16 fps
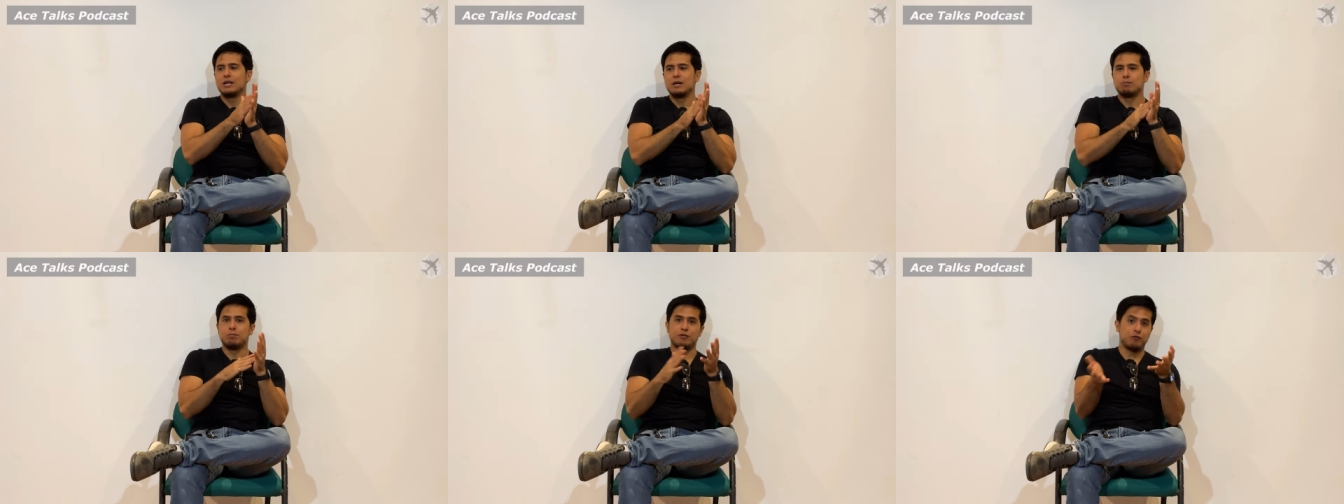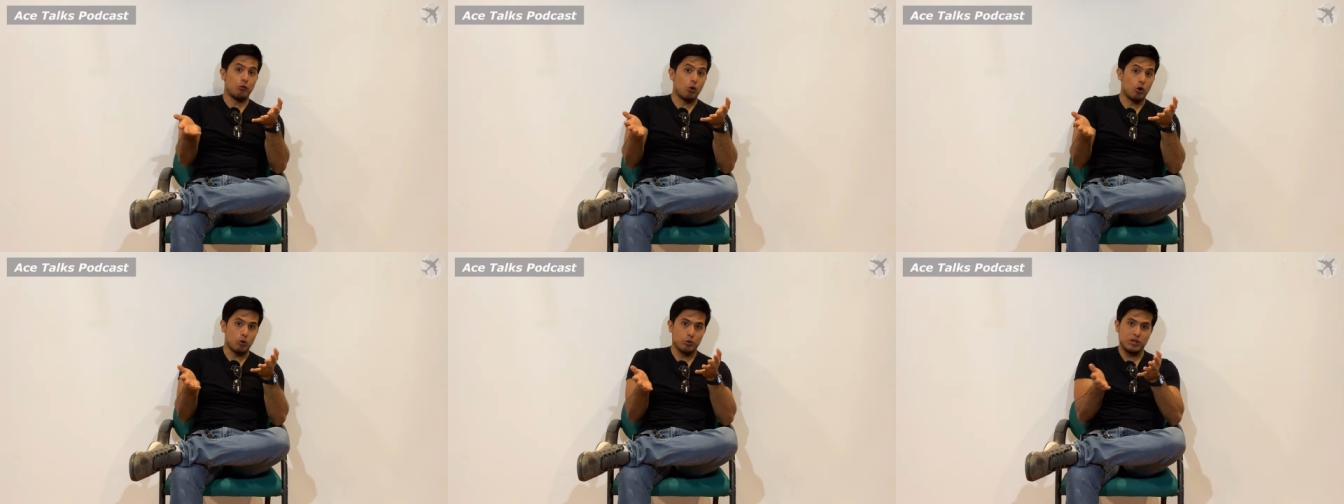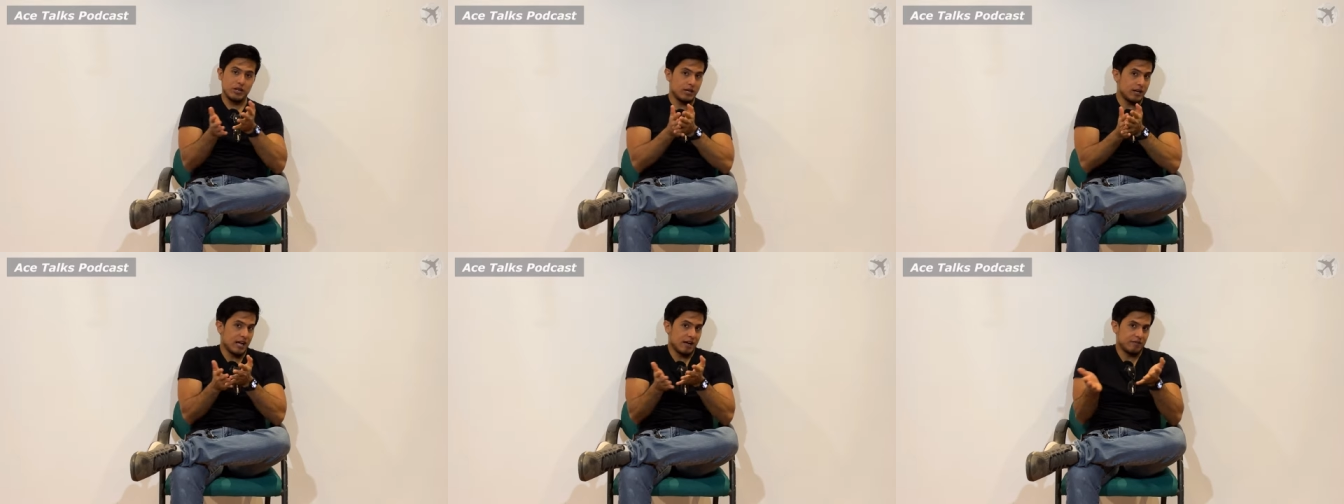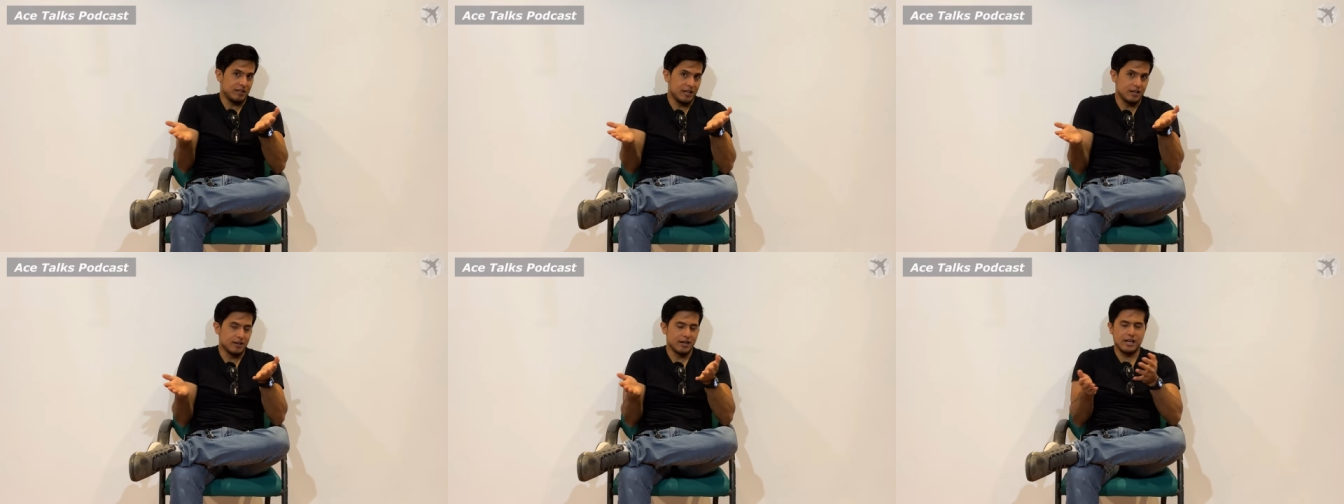Before, we didn't have the
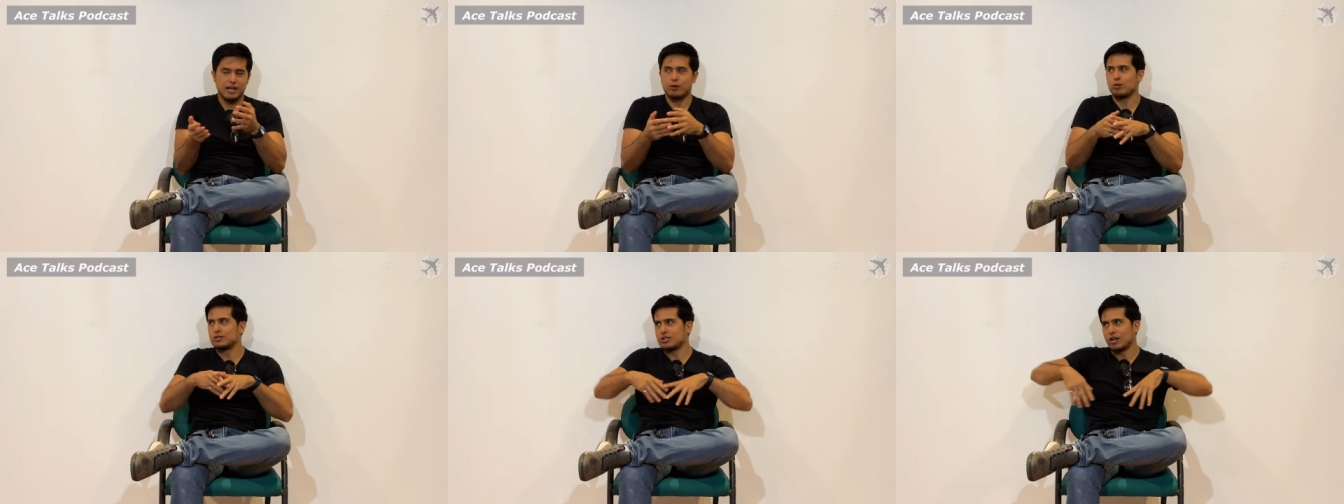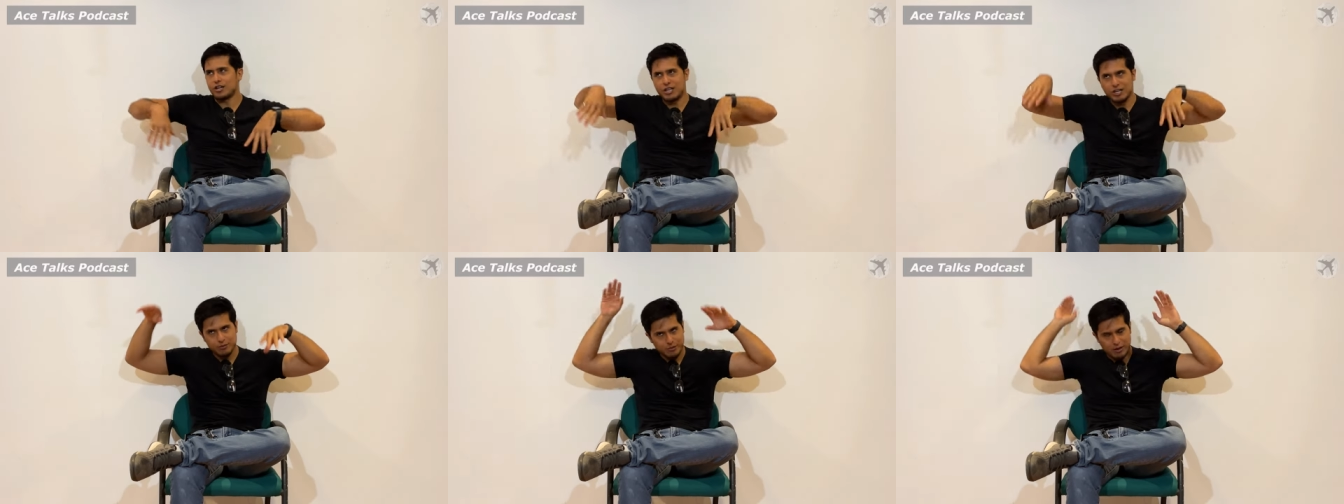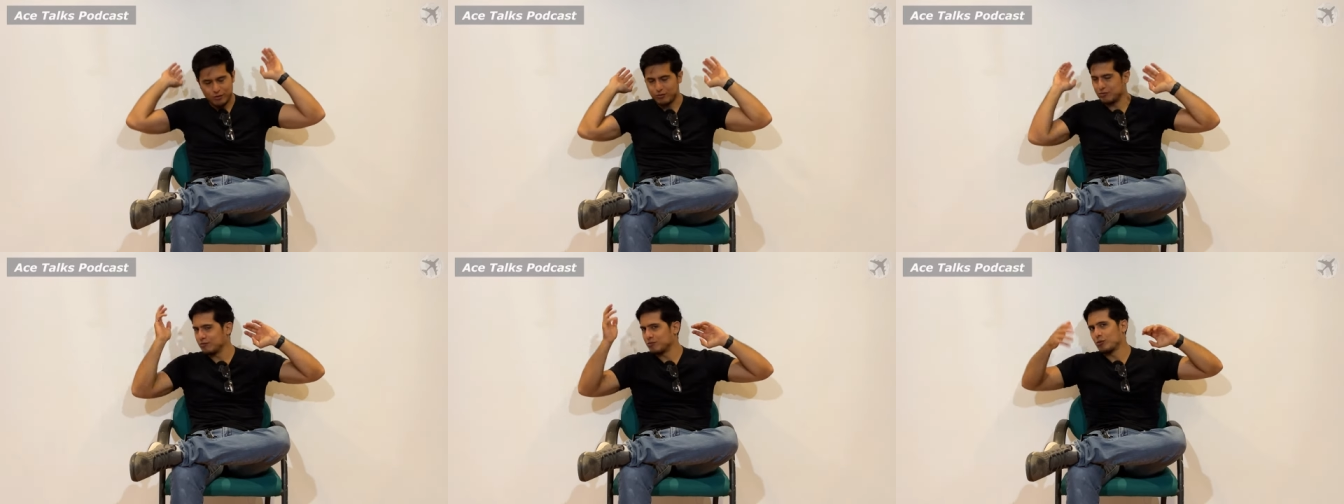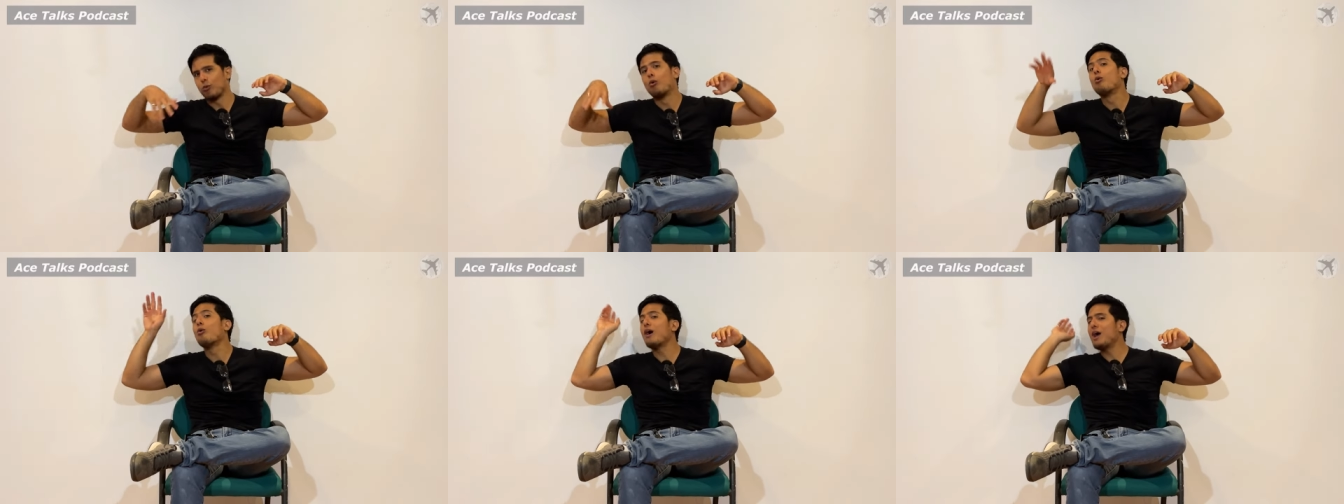internet, and we're talking about
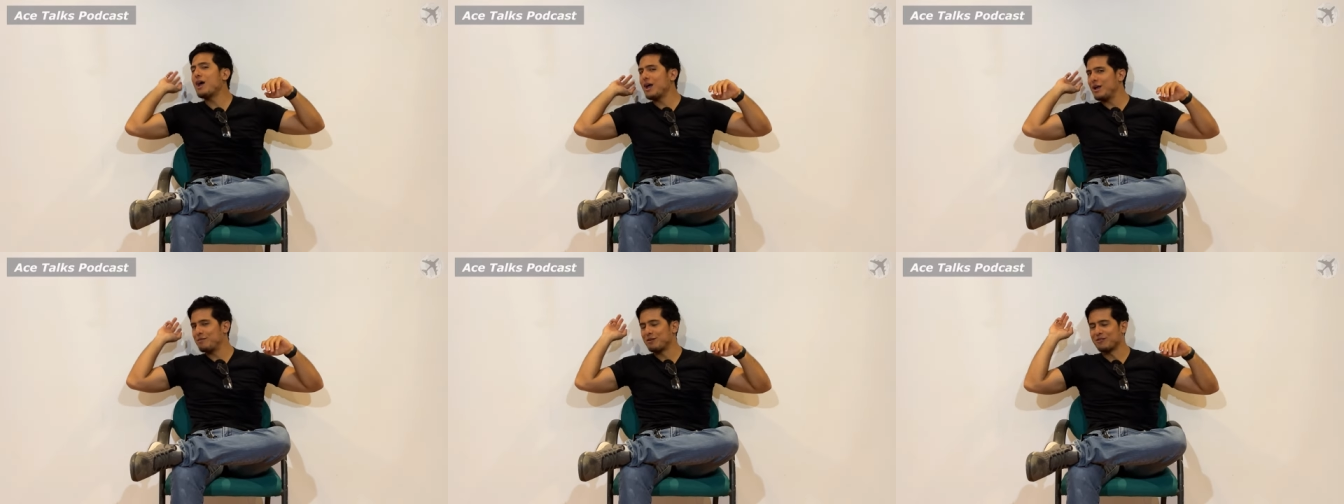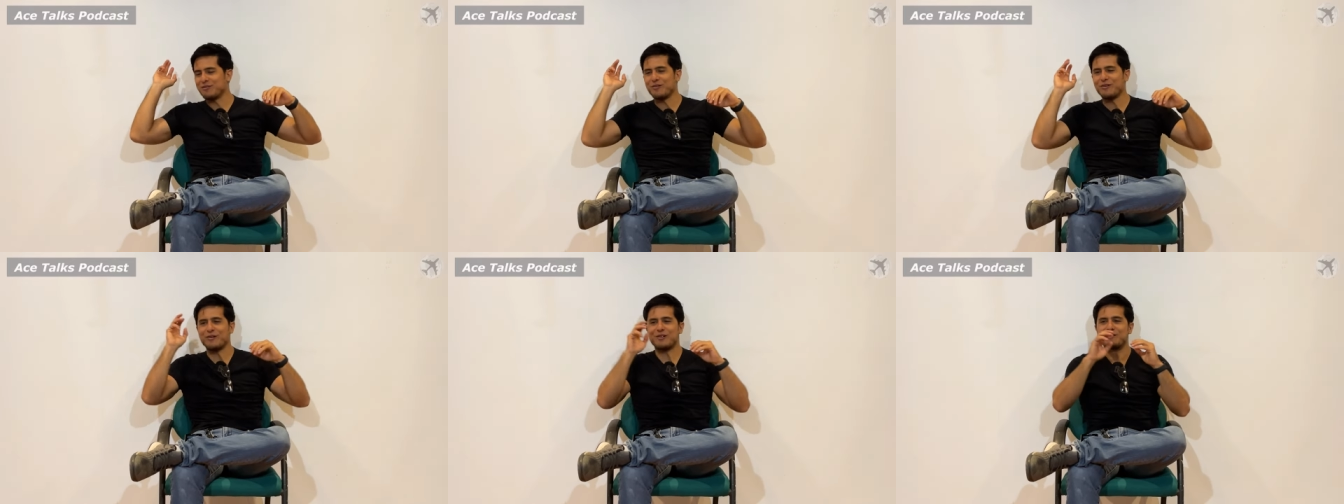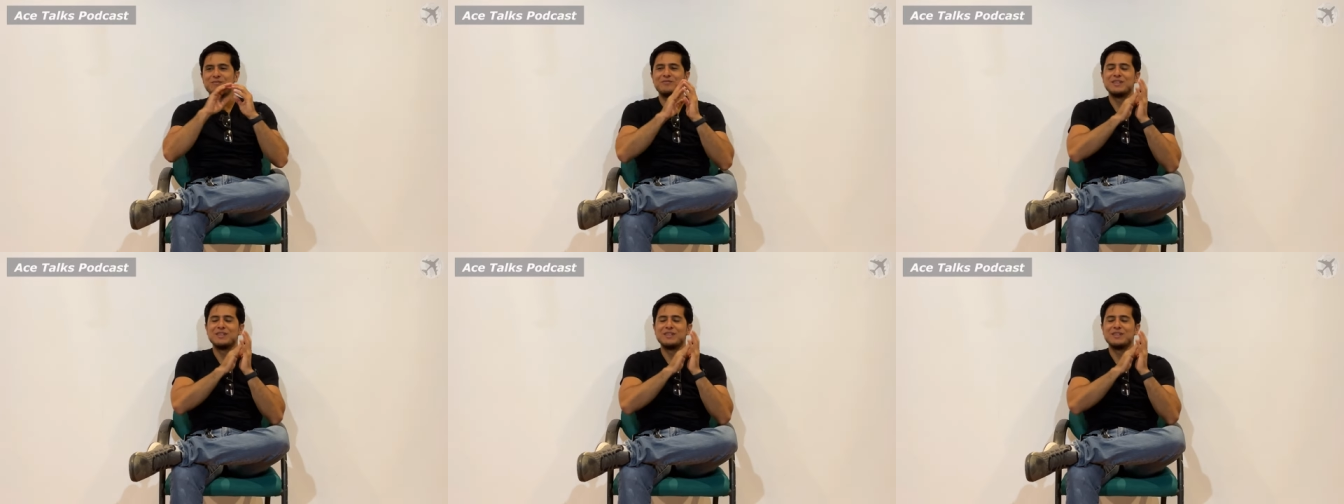way before.